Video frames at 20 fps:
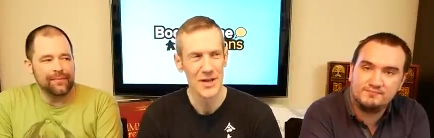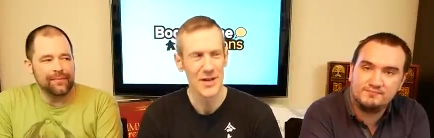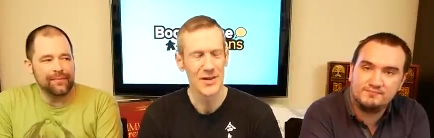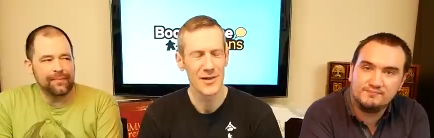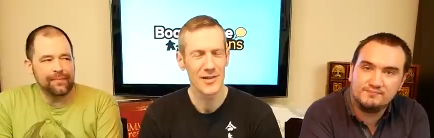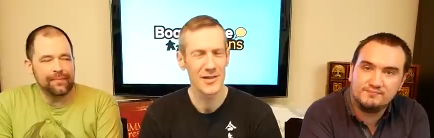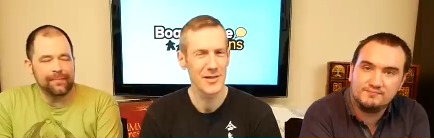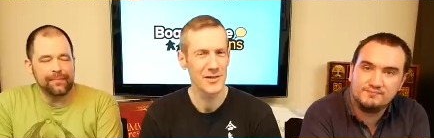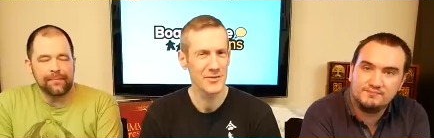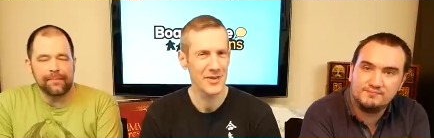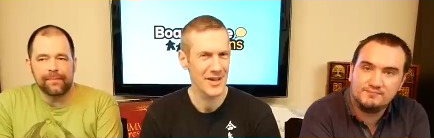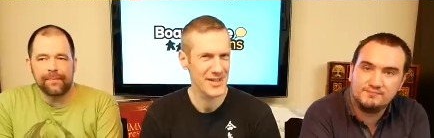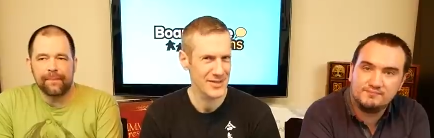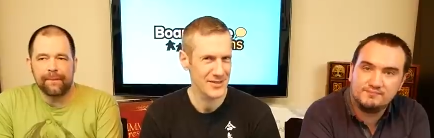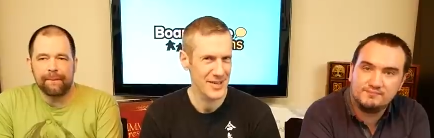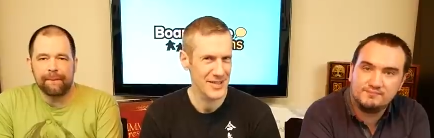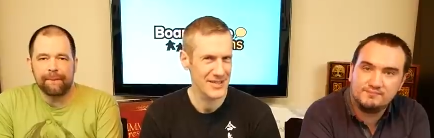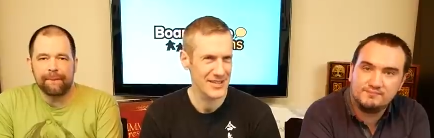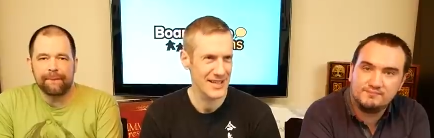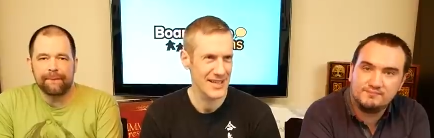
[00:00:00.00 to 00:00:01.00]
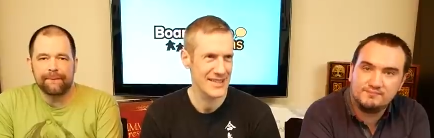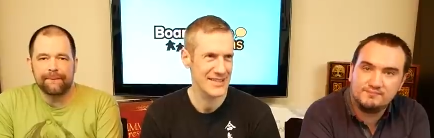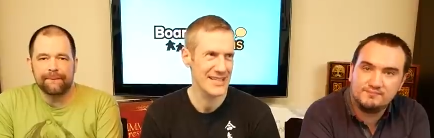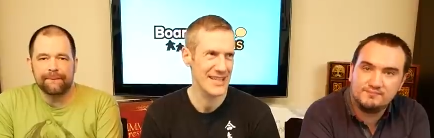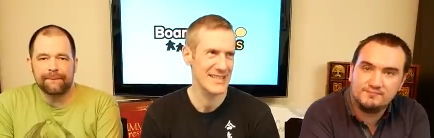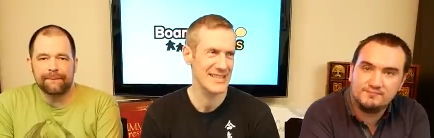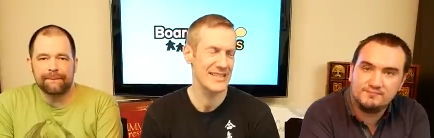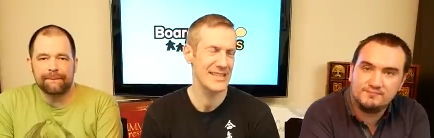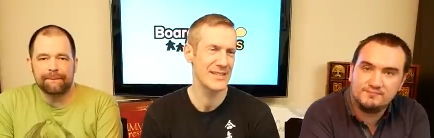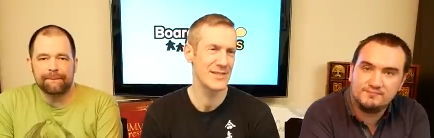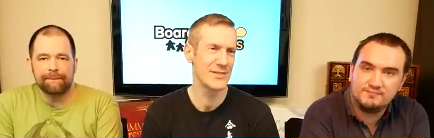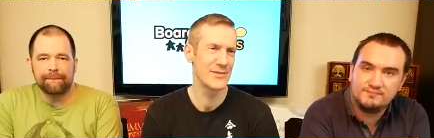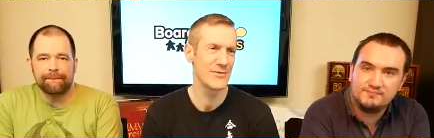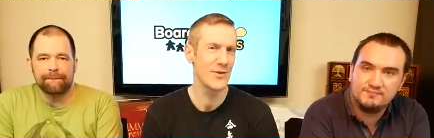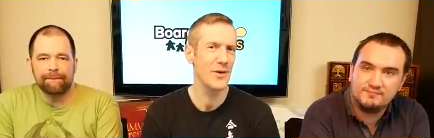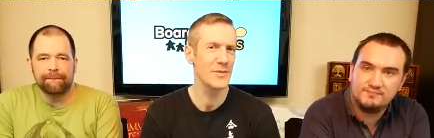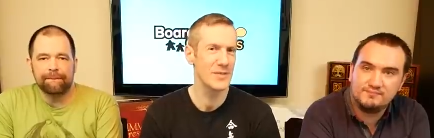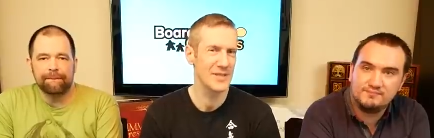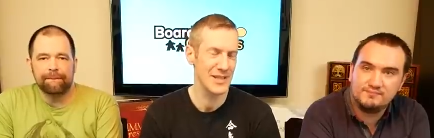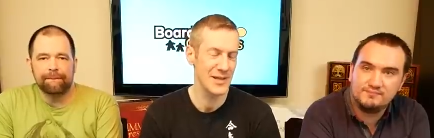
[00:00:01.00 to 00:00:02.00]
Speaker 1: Although, rather strangely, it's actually
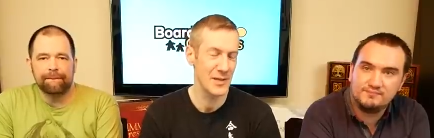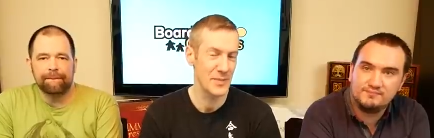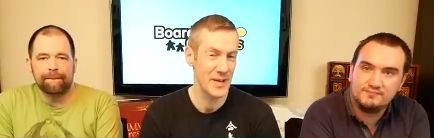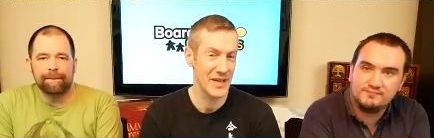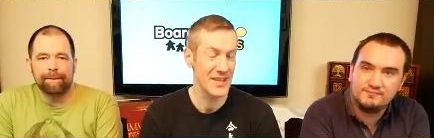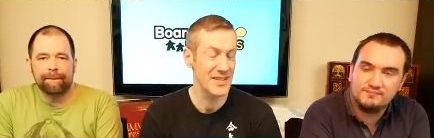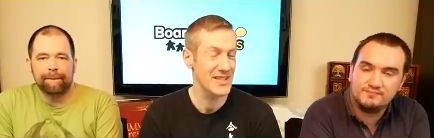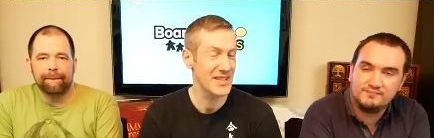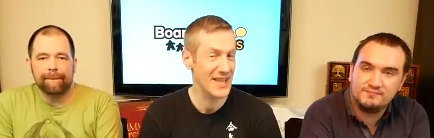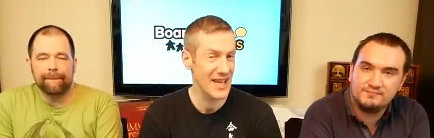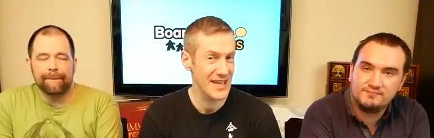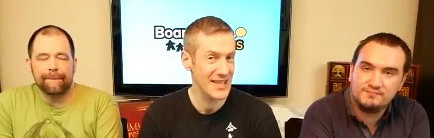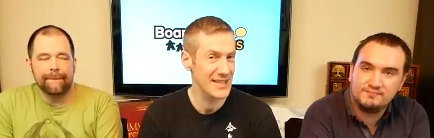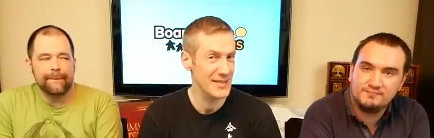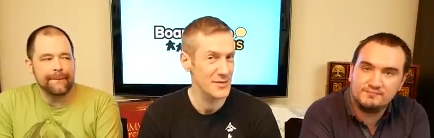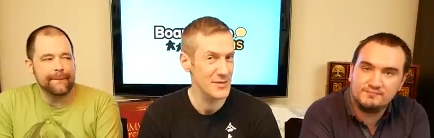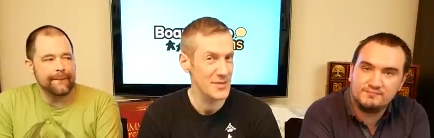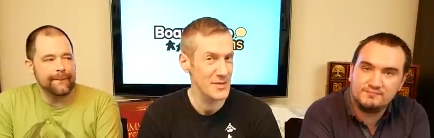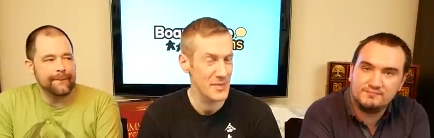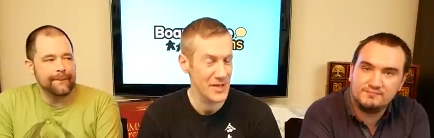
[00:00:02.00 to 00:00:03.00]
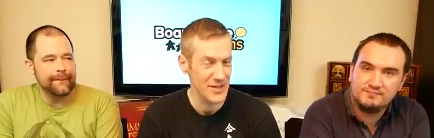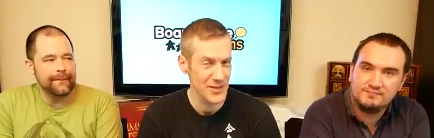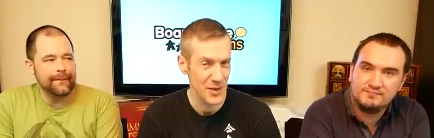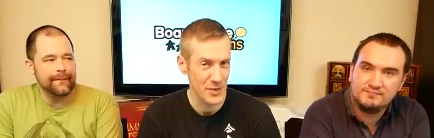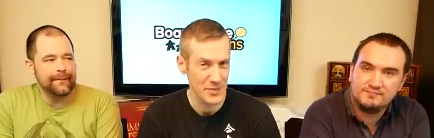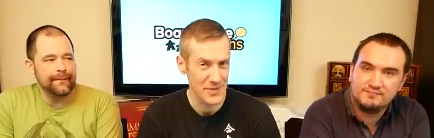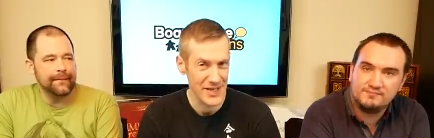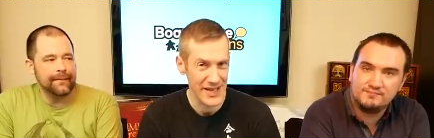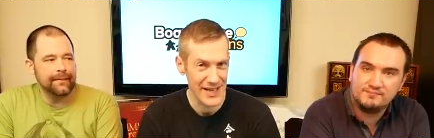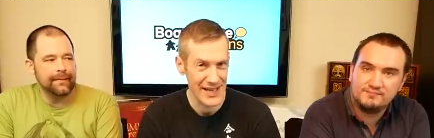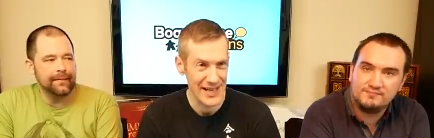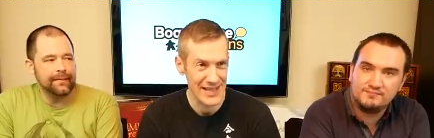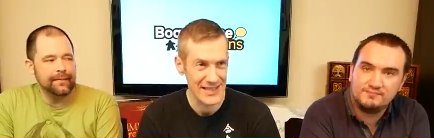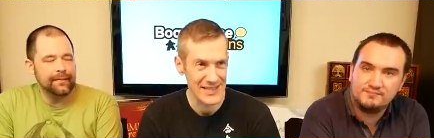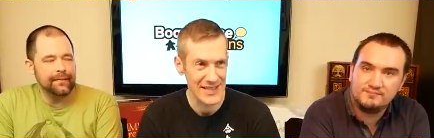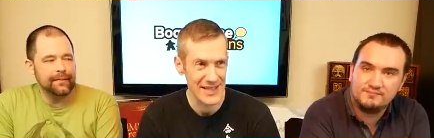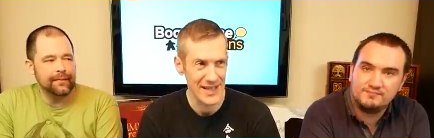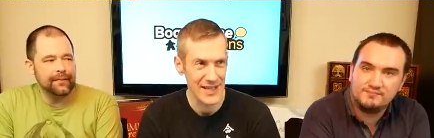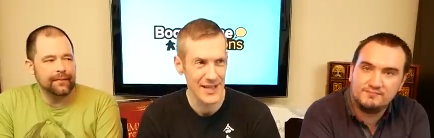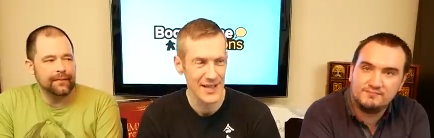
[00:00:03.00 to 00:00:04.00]
dropped a little bit, because, again, this was in my top 10 last
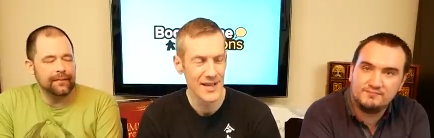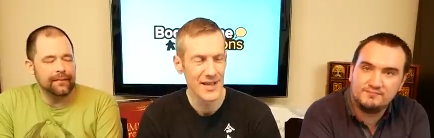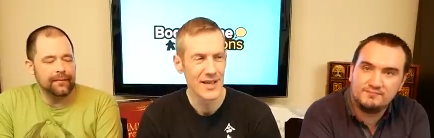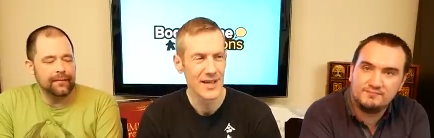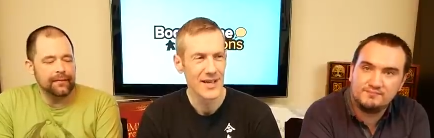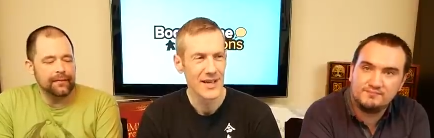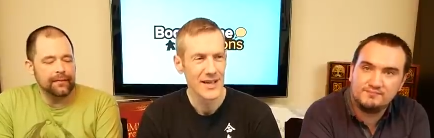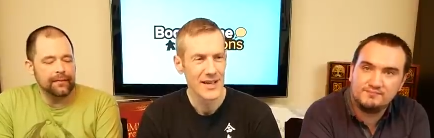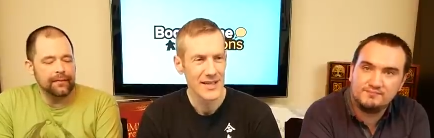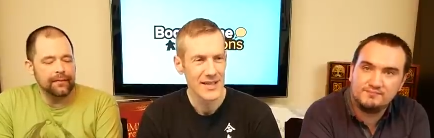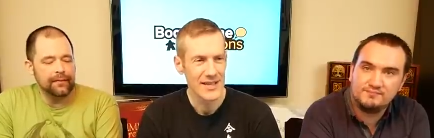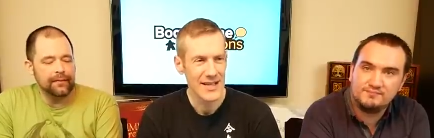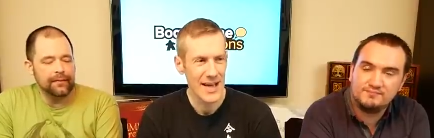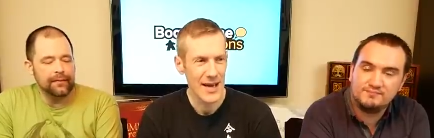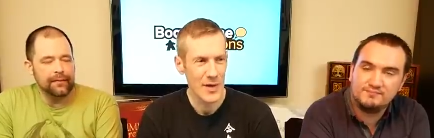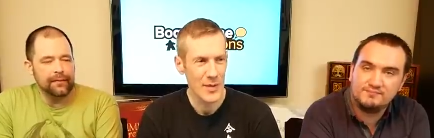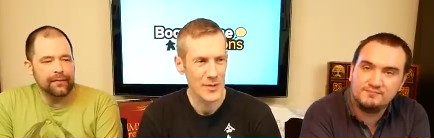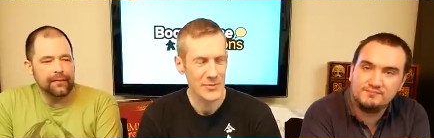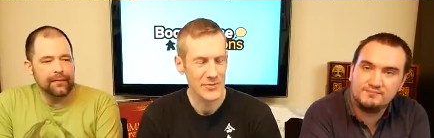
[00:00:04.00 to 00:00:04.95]
year. Now,